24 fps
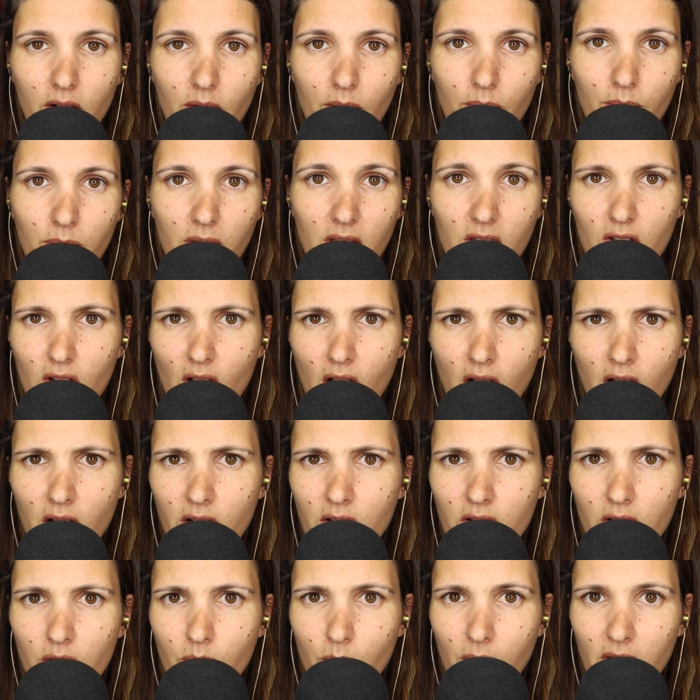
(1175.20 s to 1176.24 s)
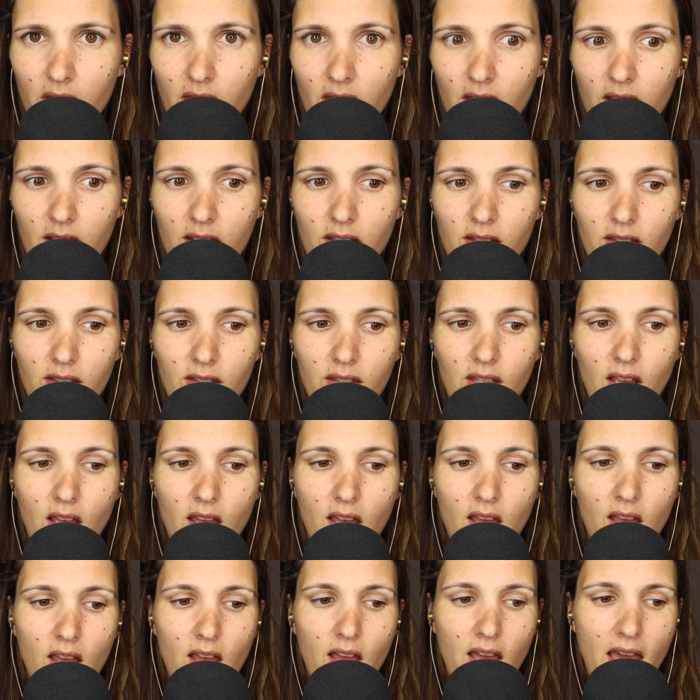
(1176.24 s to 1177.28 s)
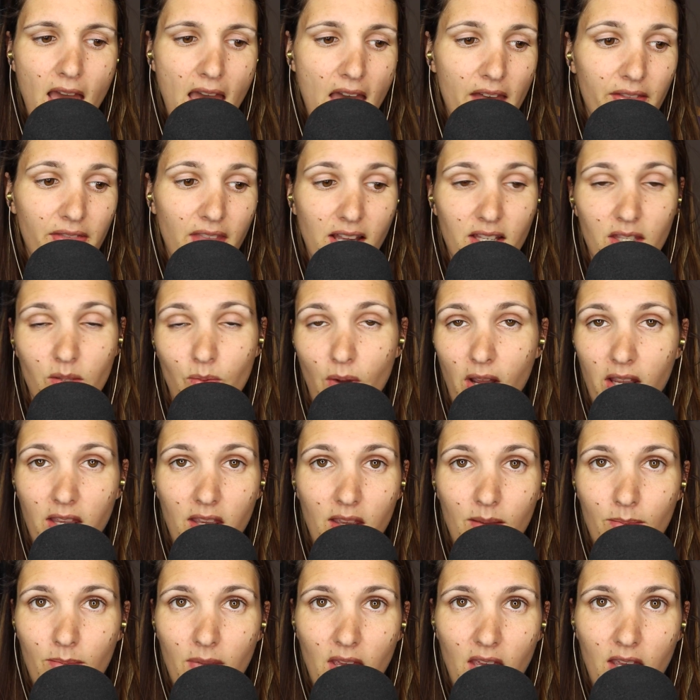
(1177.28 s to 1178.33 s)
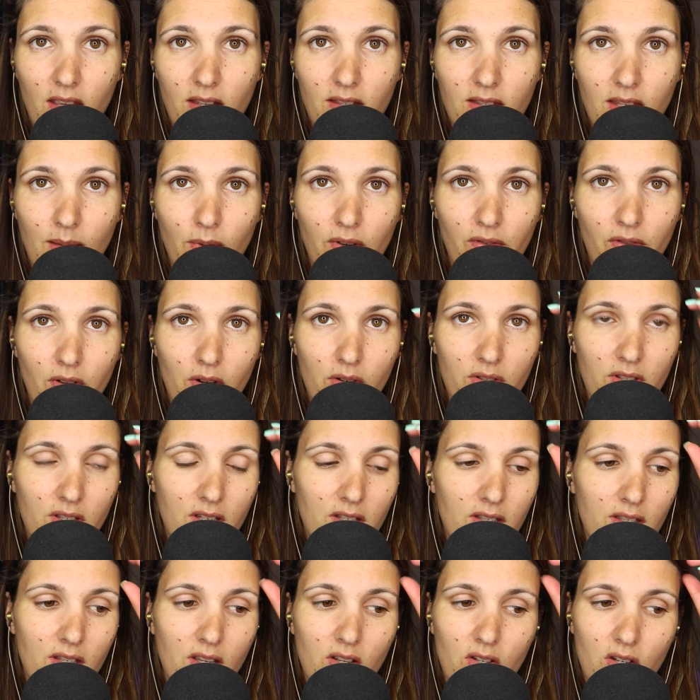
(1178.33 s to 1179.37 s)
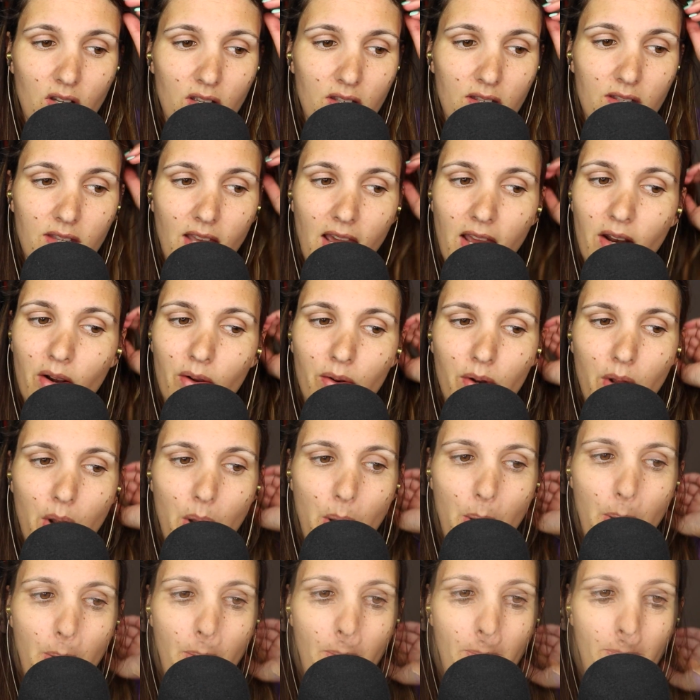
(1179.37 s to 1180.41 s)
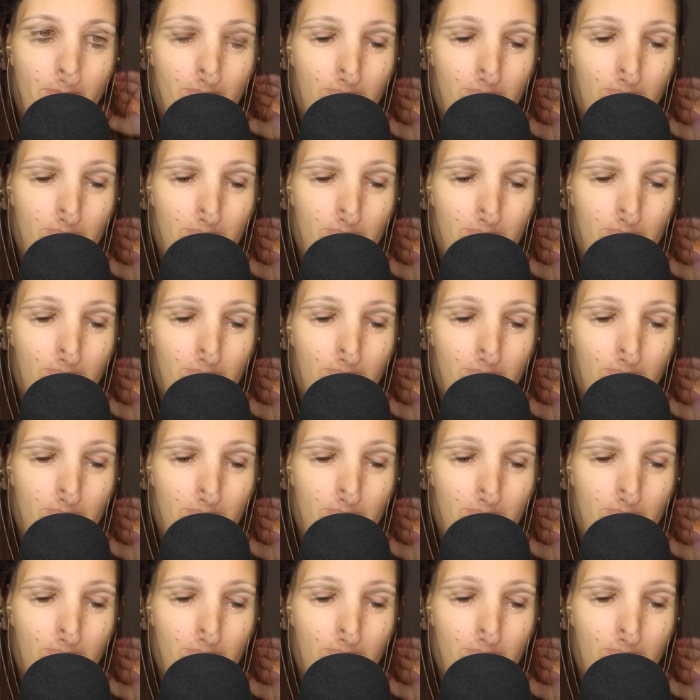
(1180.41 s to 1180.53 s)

be charged with this. And that's why he made some of those decisions. I don't know.